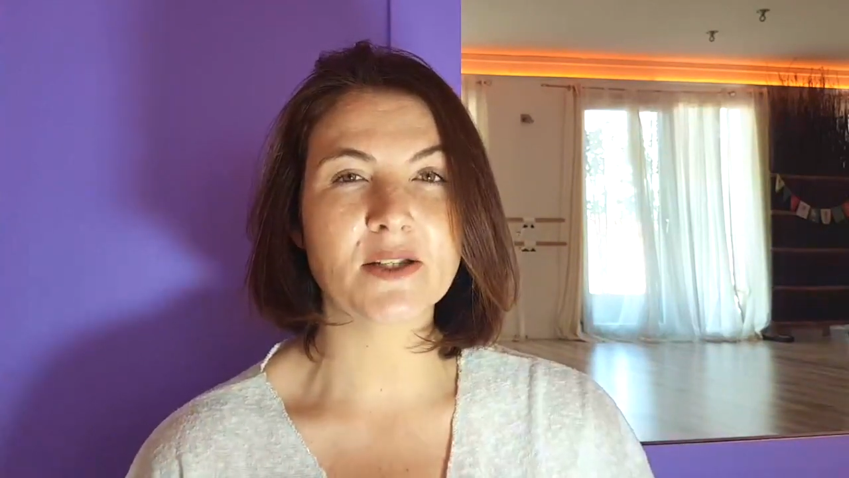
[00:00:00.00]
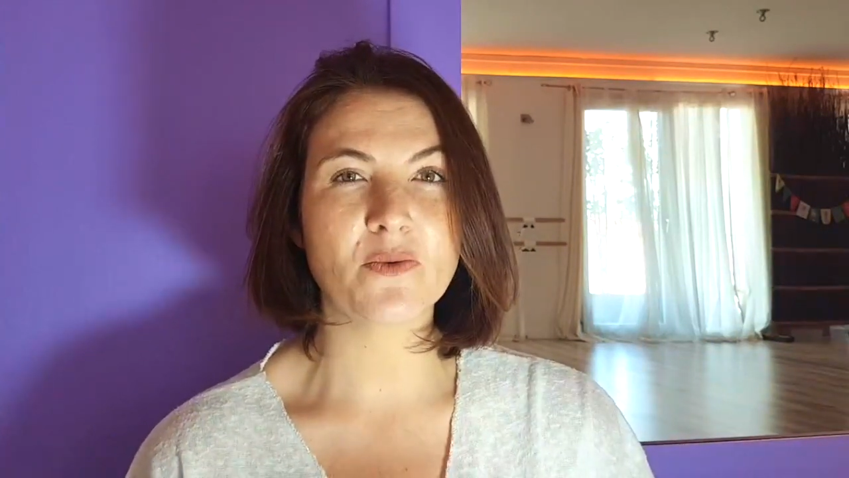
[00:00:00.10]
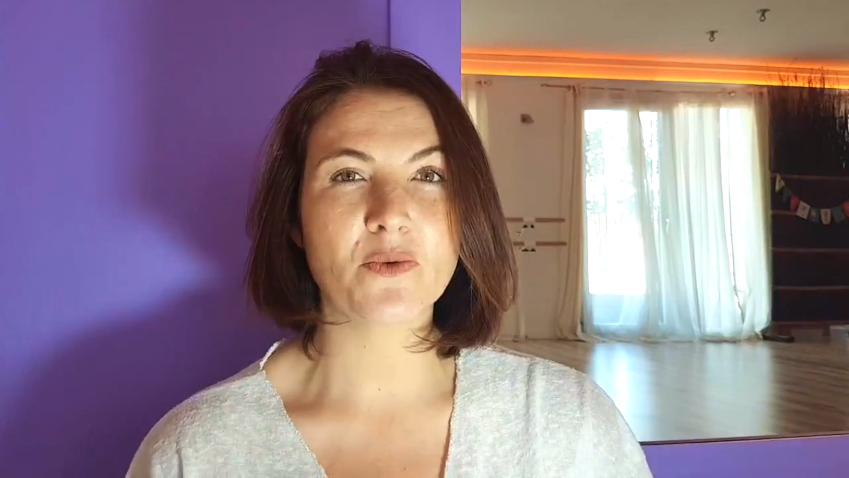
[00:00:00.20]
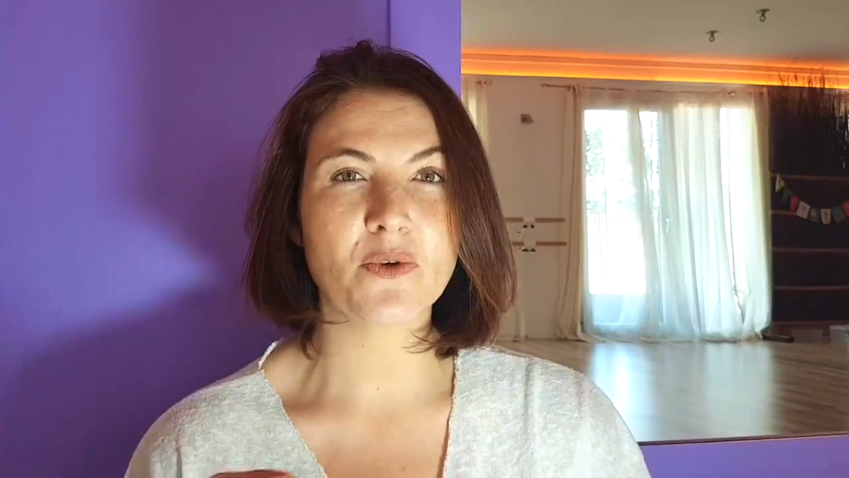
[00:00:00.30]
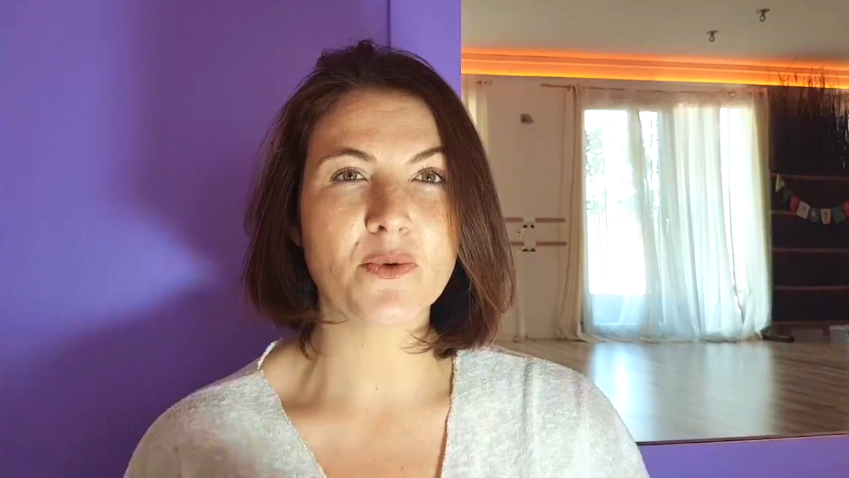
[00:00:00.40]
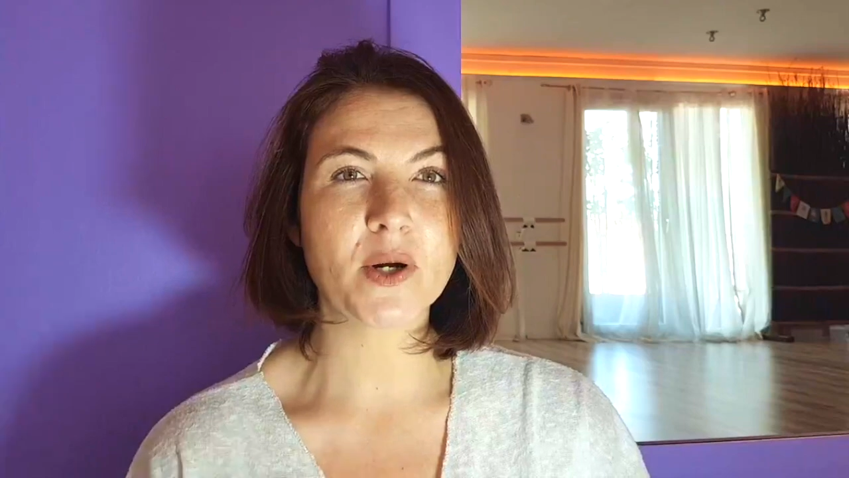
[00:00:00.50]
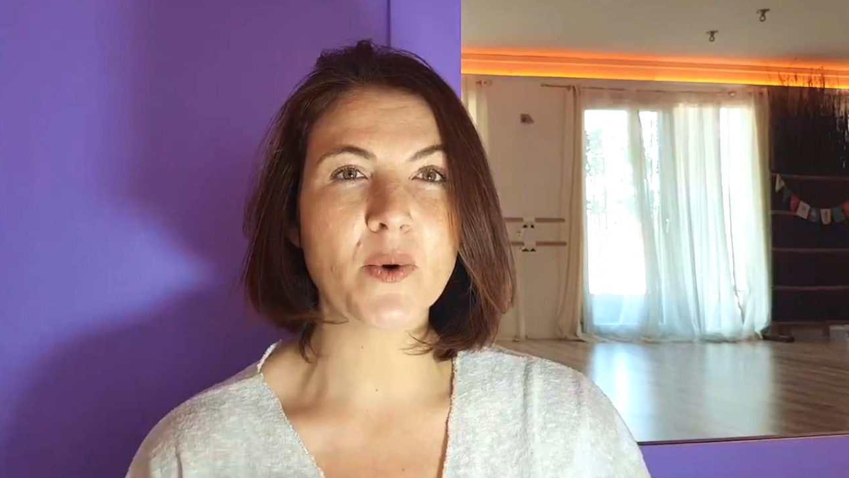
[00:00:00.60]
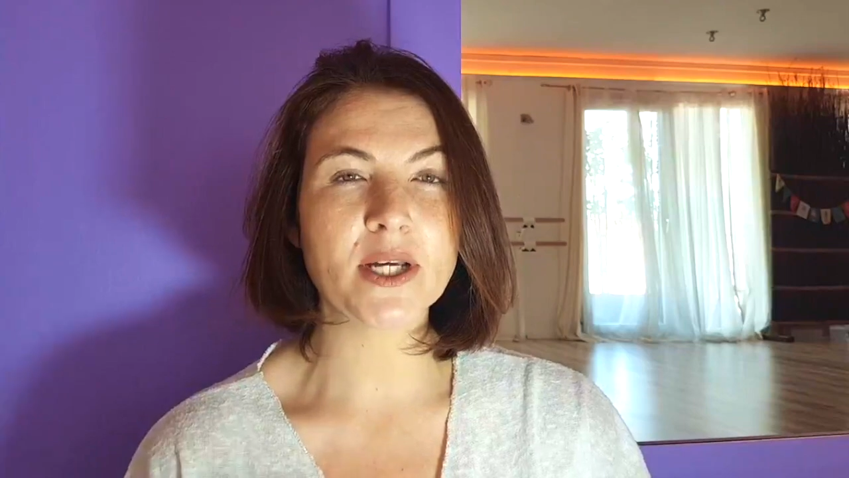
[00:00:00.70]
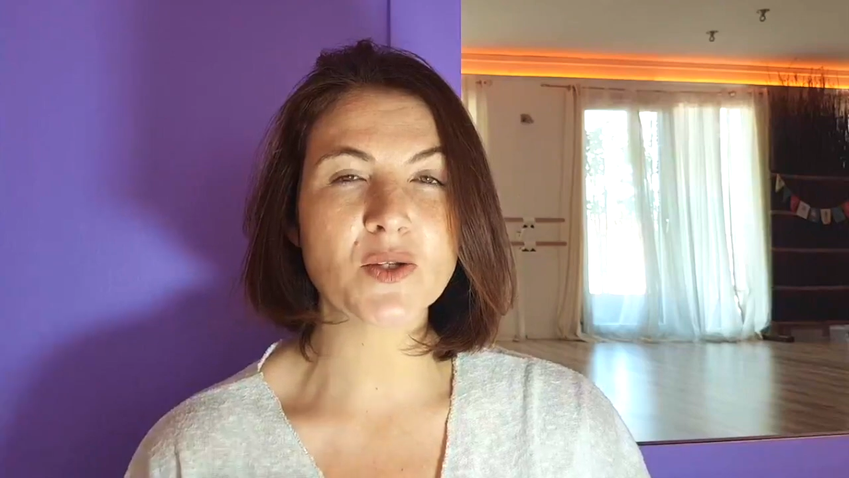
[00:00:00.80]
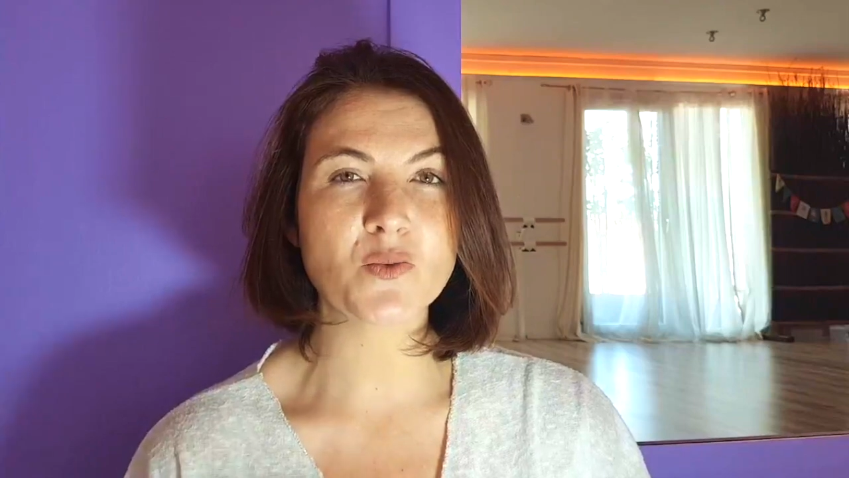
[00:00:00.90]
So the
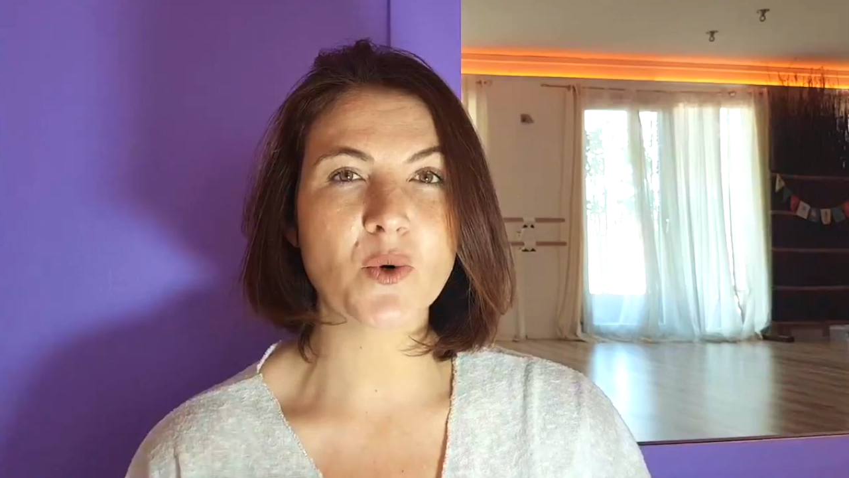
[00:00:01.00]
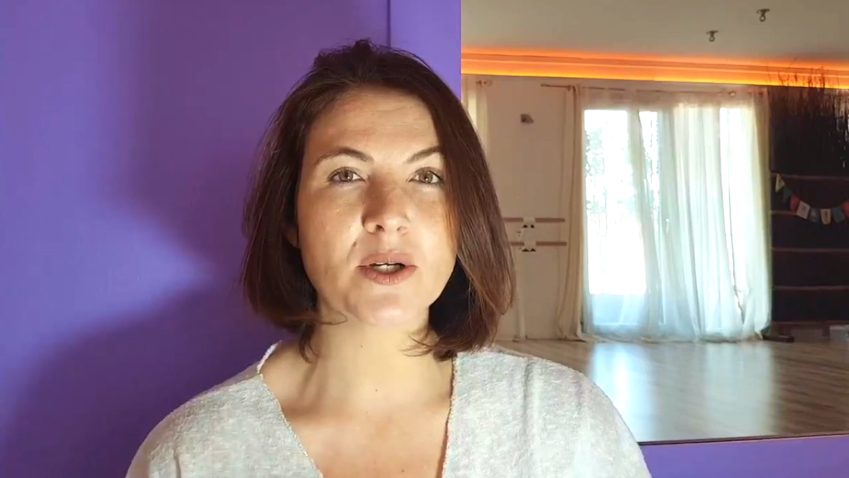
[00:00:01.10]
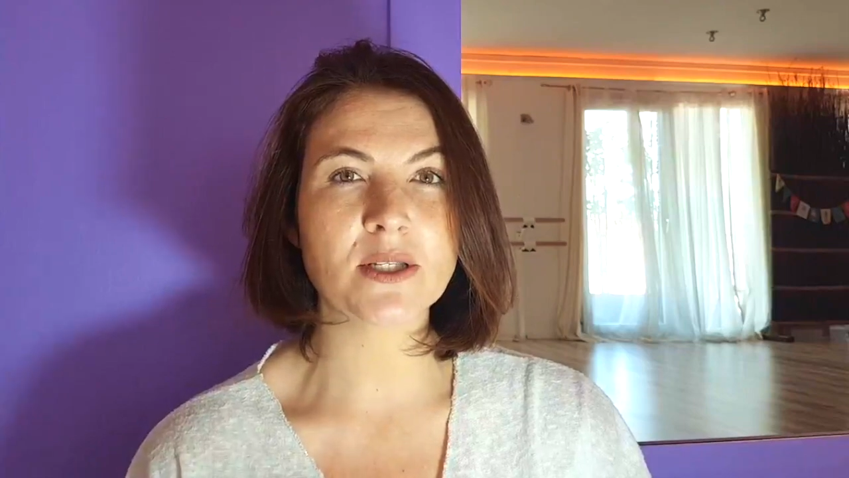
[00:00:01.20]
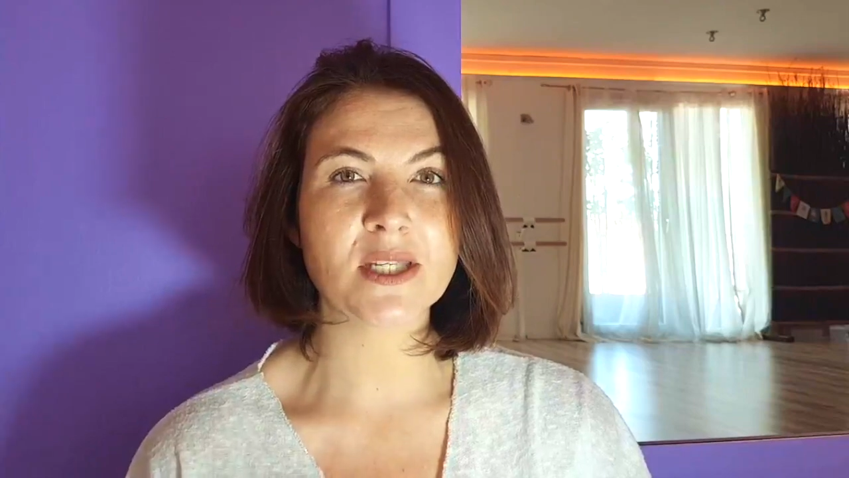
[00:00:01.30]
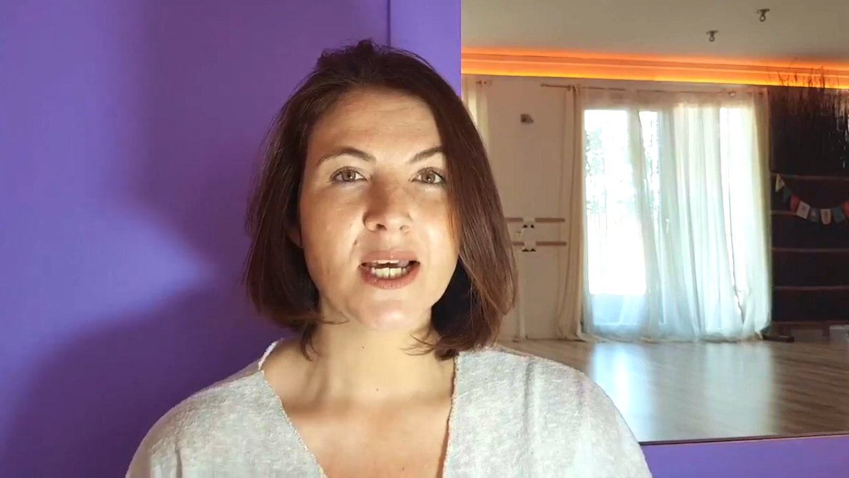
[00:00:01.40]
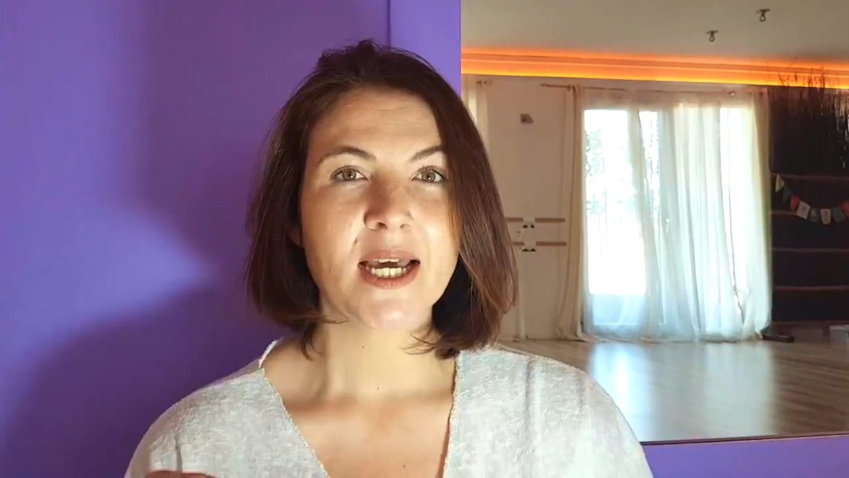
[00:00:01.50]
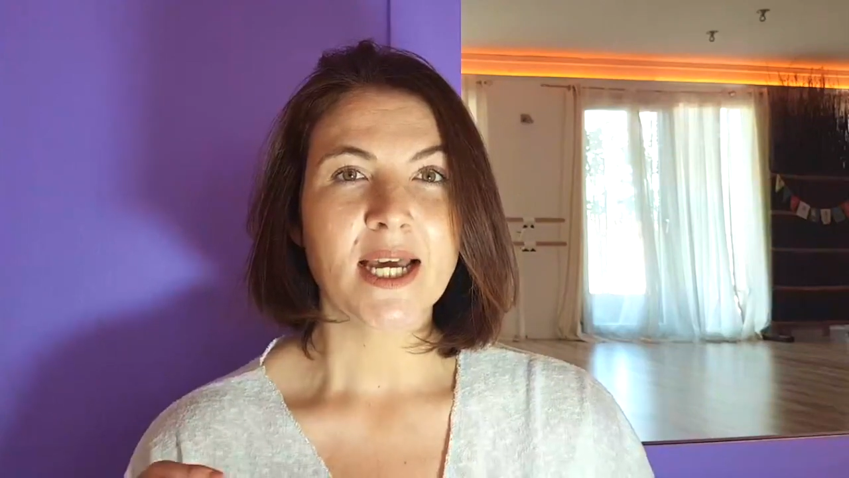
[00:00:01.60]
request was,